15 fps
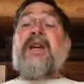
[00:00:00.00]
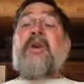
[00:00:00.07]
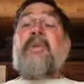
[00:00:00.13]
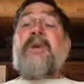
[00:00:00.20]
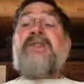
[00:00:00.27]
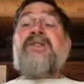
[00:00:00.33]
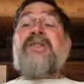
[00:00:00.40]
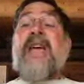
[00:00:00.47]

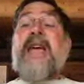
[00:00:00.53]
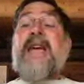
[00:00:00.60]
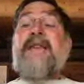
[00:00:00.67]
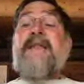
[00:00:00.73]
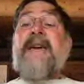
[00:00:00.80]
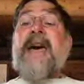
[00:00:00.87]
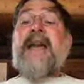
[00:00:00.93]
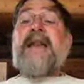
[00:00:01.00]
We say
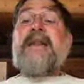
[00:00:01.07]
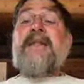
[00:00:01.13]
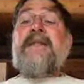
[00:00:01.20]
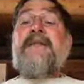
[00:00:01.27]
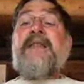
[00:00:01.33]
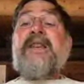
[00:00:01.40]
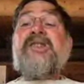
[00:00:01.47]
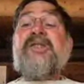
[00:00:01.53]
that
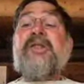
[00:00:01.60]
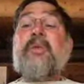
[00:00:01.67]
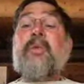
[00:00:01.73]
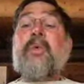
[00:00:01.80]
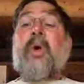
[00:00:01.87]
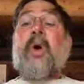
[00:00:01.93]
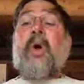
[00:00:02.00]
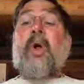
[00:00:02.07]
this
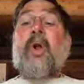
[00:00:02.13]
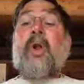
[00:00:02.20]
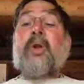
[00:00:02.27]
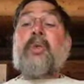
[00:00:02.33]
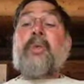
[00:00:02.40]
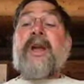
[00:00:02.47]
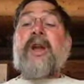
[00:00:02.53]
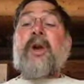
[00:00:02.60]

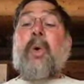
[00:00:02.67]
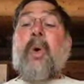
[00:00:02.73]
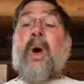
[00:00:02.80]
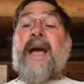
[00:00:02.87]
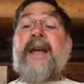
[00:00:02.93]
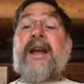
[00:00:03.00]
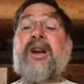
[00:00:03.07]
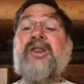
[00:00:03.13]
role
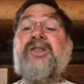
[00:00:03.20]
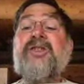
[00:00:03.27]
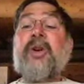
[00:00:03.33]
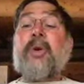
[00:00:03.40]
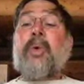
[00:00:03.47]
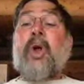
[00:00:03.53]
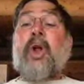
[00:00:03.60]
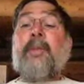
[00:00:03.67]
requires the
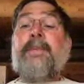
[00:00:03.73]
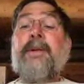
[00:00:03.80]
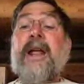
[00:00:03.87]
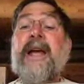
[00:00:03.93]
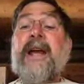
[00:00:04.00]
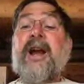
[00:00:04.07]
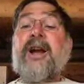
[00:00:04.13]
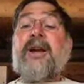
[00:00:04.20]
role
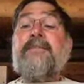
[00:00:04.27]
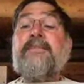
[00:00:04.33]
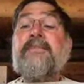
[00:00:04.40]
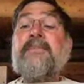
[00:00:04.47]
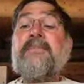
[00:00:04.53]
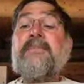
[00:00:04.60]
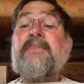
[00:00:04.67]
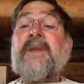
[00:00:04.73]
player
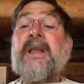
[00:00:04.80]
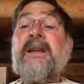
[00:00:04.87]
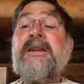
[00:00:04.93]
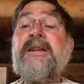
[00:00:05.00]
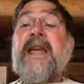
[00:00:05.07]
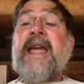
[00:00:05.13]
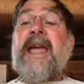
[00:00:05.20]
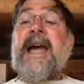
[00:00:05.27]

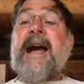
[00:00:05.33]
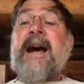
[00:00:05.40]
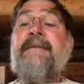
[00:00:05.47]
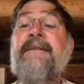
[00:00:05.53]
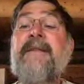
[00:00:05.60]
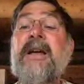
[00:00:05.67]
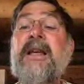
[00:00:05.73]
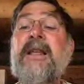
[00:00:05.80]
to
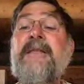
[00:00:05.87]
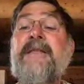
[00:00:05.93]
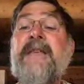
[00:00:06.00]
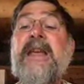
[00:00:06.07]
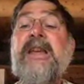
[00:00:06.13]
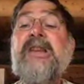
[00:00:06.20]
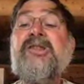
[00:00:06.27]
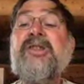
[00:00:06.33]
have
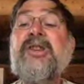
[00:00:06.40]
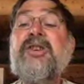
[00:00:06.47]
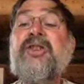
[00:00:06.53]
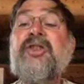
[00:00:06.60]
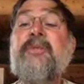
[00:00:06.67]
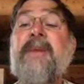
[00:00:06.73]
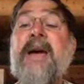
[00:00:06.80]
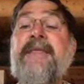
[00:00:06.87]
these
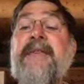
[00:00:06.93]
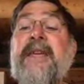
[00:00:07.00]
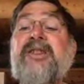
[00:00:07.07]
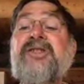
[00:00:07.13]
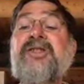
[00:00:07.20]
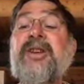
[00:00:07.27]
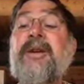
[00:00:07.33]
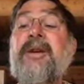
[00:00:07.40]
two
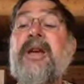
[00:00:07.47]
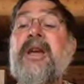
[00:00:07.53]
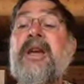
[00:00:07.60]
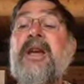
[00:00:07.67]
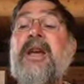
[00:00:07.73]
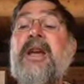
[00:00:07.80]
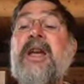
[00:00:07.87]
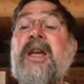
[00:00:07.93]
methods.
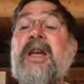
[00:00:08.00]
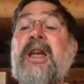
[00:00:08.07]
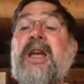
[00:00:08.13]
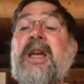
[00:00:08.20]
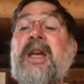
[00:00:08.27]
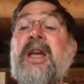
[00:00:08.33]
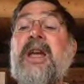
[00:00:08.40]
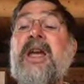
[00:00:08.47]

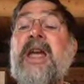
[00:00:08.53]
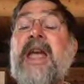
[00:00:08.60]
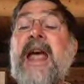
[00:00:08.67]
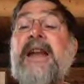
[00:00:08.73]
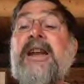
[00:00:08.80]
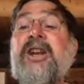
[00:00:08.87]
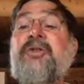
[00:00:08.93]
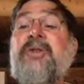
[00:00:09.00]
And
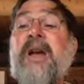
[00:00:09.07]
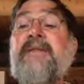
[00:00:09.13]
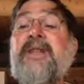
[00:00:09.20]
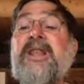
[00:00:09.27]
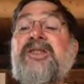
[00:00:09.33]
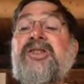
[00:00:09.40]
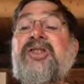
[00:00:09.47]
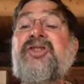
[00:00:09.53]
in Trygve,
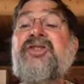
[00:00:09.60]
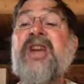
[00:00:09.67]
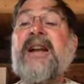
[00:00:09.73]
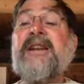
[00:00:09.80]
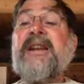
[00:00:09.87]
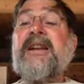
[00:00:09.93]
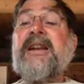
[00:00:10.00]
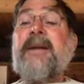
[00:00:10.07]
this is checked
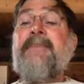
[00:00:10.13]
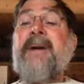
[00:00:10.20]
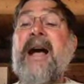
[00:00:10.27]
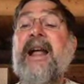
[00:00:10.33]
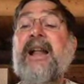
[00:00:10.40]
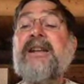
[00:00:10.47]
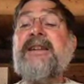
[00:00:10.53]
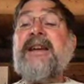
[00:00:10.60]
at
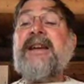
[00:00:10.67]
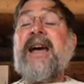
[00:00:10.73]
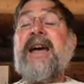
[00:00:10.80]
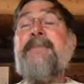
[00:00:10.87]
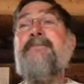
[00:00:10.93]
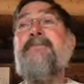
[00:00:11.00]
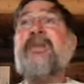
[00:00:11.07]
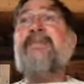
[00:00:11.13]
compile time,
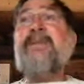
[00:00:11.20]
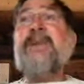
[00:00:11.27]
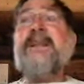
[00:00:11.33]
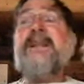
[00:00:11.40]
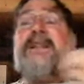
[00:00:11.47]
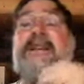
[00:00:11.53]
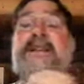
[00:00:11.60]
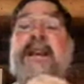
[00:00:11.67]

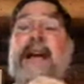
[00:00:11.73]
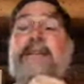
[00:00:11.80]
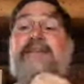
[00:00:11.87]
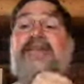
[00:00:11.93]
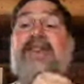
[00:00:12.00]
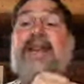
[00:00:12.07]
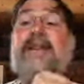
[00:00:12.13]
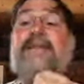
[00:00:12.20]
completely type
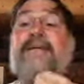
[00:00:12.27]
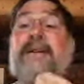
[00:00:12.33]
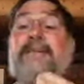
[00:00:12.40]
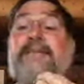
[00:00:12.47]
safe.